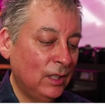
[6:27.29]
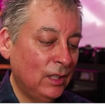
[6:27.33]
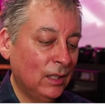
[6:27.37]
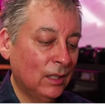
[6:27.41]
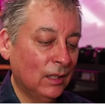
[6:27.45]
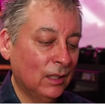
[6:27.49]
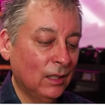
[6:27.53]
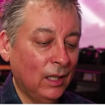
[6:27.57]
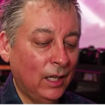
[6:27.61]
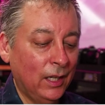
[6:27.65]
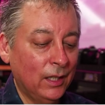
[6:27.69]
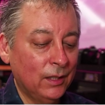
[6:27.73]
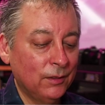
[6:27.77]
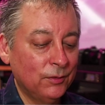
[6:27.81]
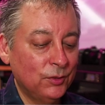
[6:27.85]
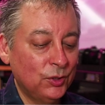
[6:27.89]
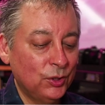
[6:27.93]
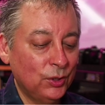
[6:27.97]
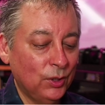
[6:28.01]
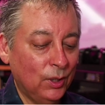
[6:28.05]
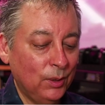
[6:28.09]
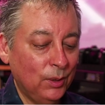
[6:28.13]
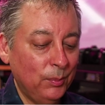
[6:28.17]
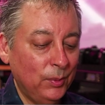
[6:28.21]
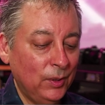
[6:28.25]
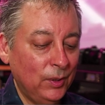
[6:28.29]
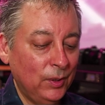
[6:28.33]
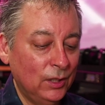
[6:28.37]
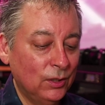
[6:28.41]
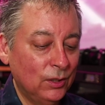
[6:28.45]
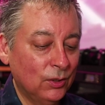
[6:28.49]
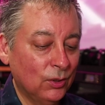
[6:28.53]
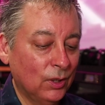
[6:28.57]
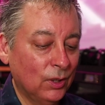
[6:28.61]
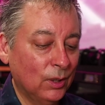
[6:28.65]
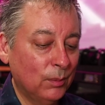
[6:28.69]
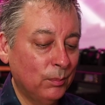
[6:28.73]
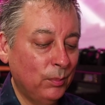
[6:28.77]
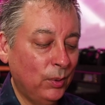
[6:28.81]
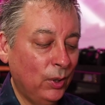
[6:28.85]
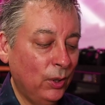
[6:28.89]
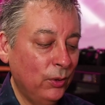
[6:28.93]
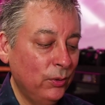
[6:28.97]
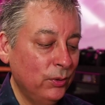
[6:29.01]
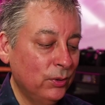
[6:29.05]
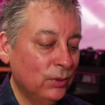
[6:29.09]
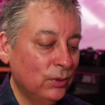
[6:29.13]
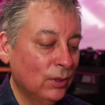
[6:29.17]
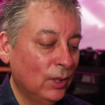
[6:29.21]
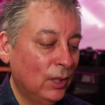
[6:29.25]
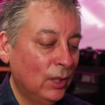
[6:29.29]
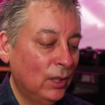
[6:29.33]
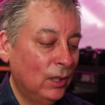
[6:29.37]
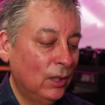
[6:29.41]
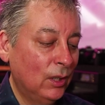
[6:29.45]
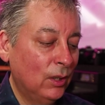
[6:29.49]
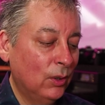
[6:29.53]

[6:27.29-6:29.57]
needing a lot of sharpening during post,